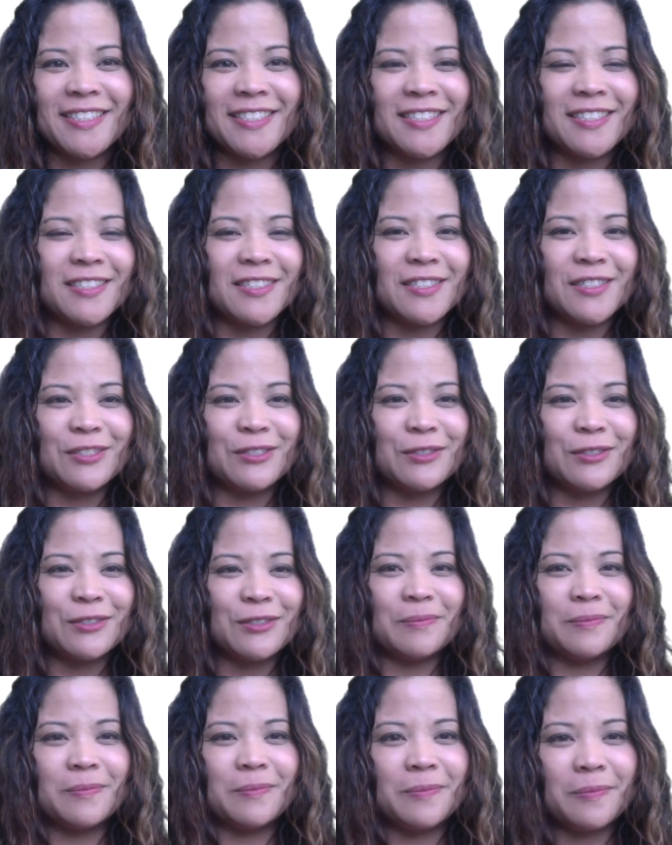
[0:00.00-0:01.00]

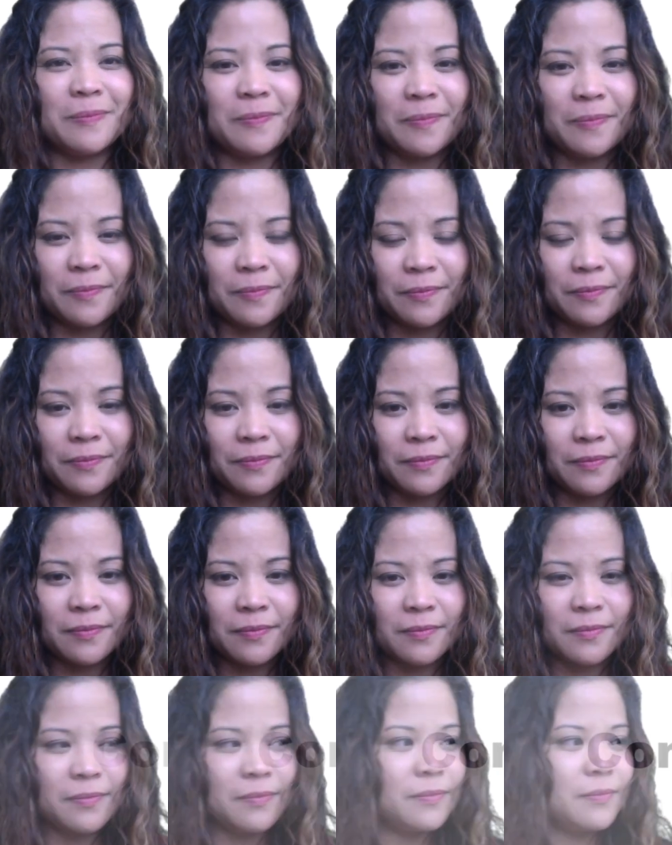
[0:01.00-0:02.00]

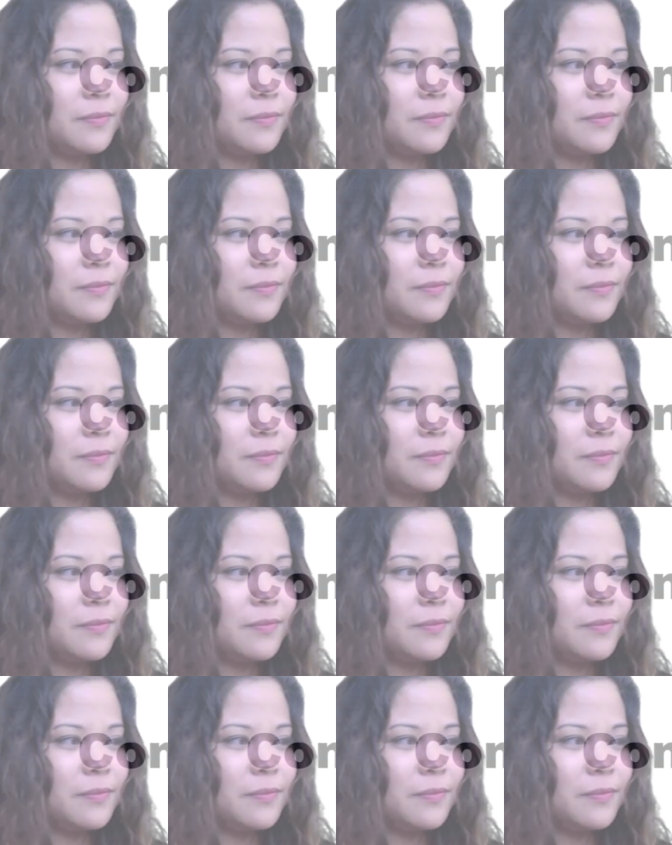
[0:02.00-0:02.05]
Nobody speaks.